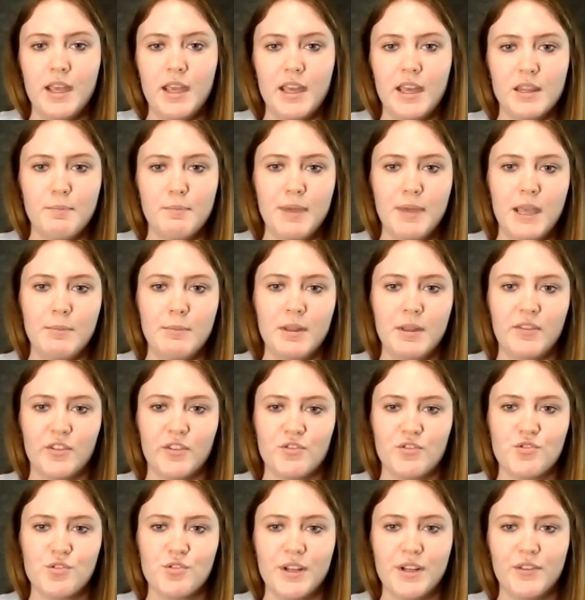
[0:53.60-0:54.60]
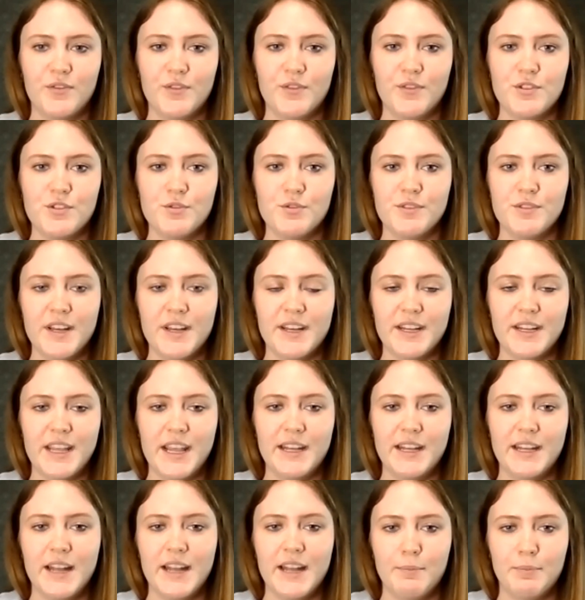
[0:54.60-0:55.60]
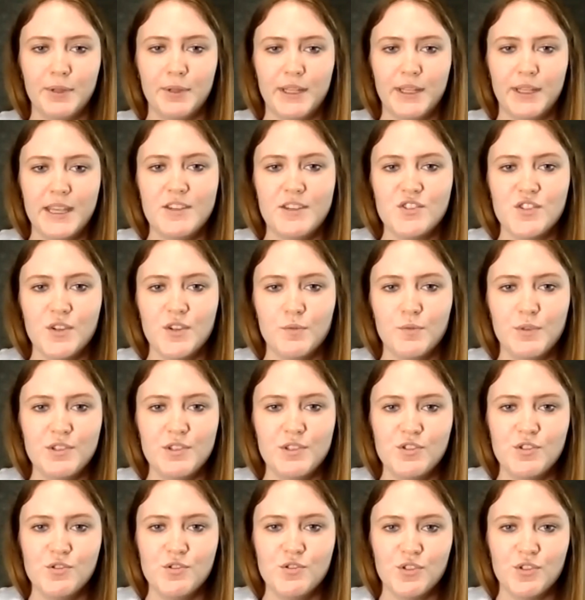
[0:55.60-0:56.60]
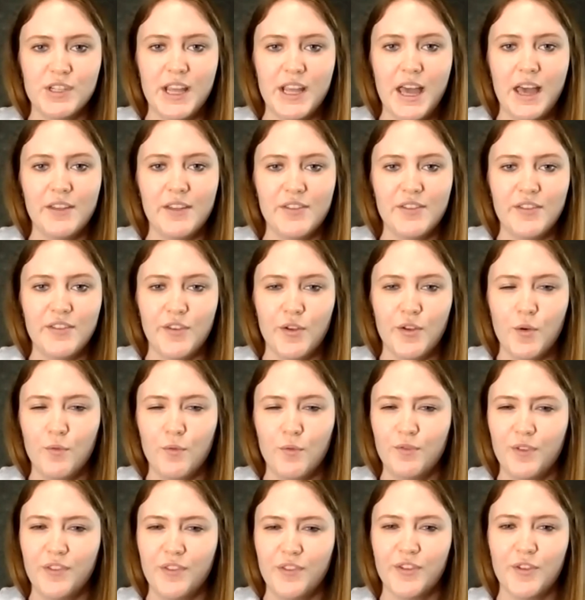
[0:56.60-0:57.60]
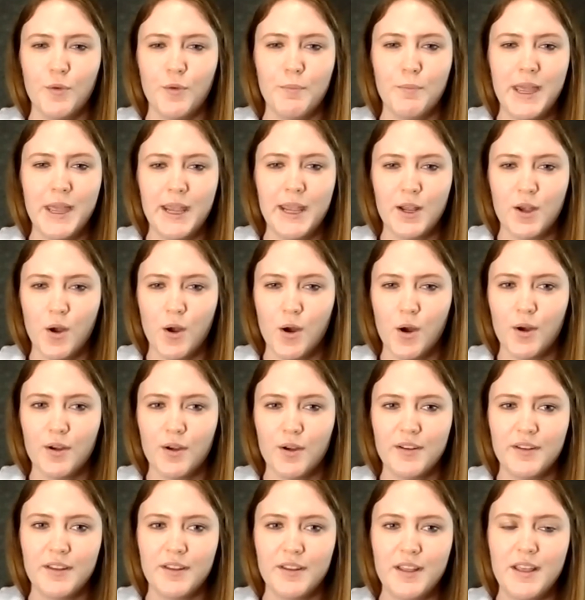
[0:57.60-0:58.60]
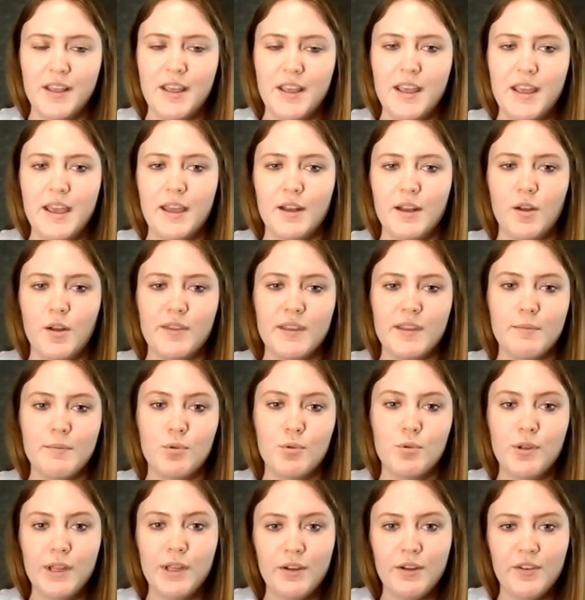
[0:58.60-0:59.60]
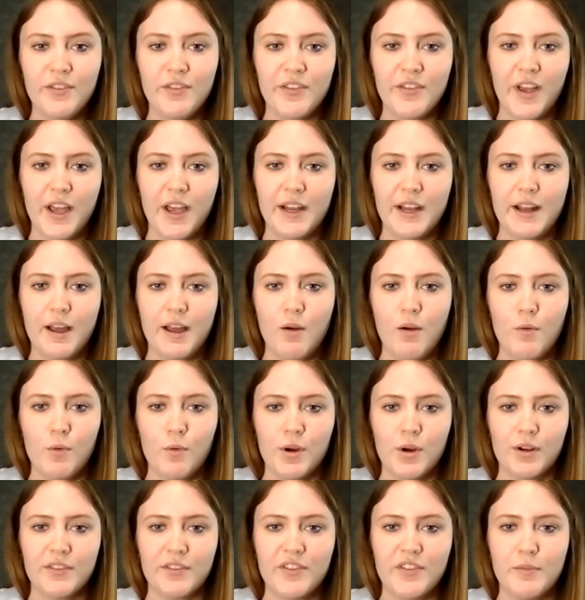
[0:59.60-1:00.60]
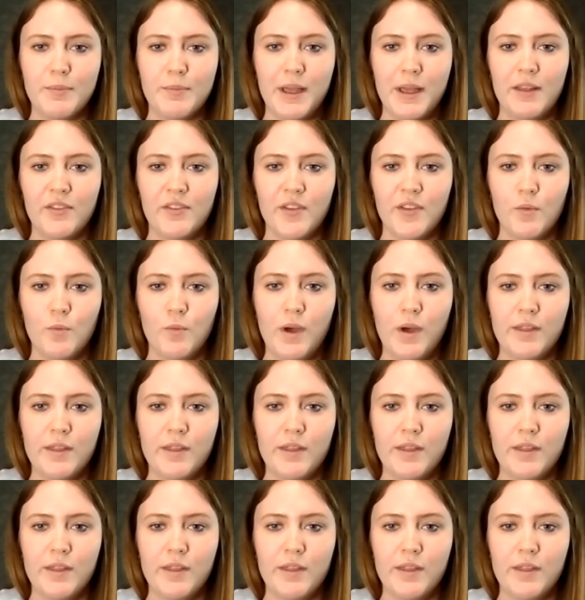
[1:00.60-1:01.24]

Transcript: And the payments are transferred to a dedicated application, which usually has its own physical pay card. And on the employer side, how it works depends on